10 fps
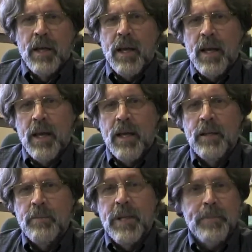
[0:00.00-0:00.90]

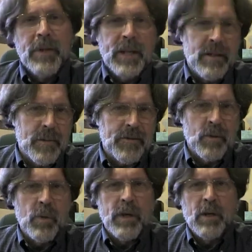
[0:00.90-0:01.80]
and manipulate them, if
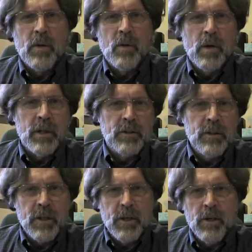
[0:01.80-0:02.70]
you will, or
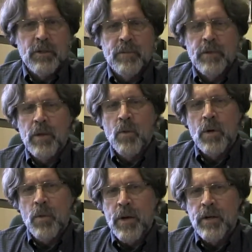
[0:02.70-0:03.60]
encourage them to go
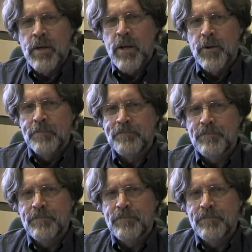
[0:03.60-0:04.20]
one way or another.